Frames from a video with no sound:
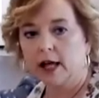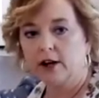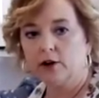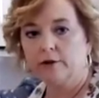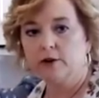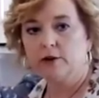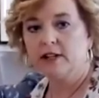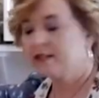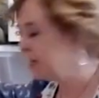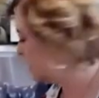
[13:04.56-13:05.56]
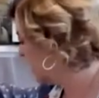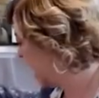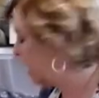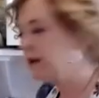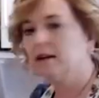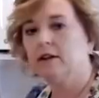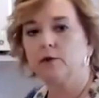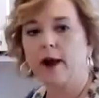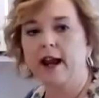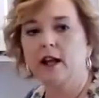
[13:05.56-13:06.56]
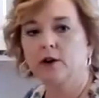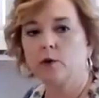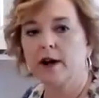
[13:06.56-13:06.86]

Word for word: I don't know if you can see that. yeah.